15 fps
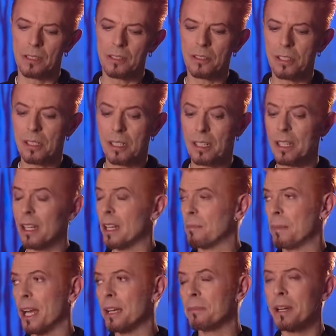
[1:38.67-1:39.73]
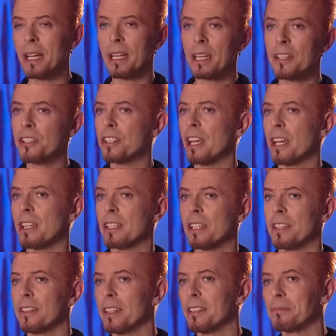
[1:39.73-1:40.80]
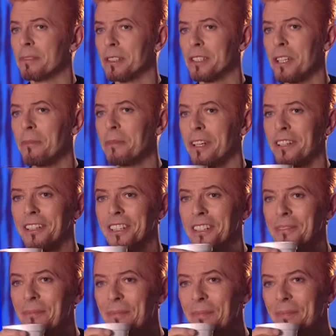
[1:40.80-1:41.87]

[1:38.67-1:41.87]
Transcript: The uses of the net: blackmail and sex, I think, predominantly.